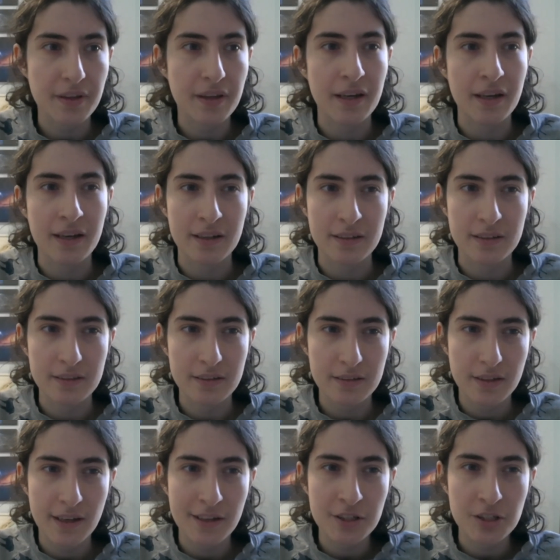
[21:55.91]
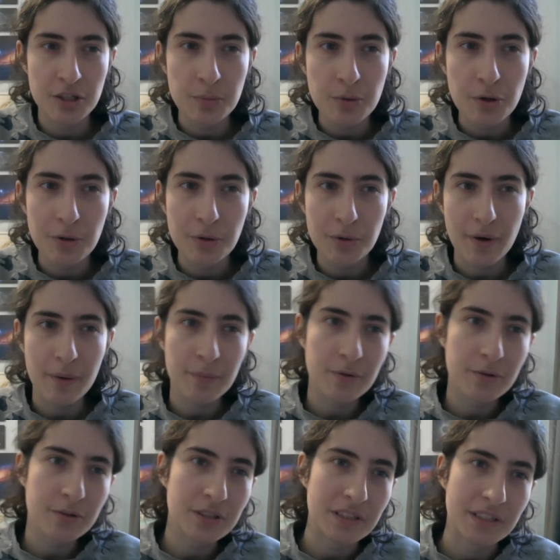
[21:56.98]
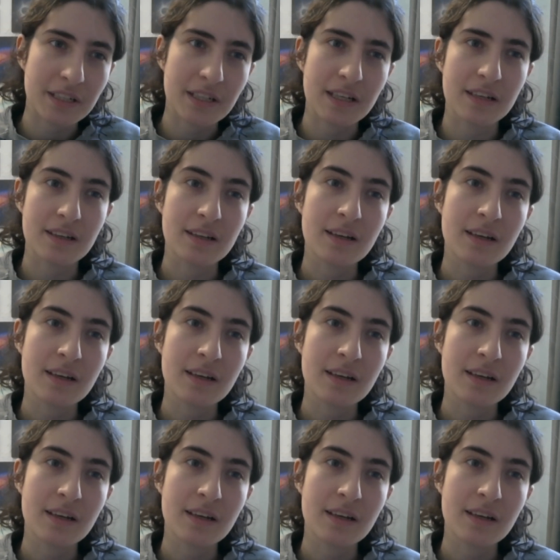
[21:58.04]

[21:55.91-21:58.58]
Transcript: and engine programmers need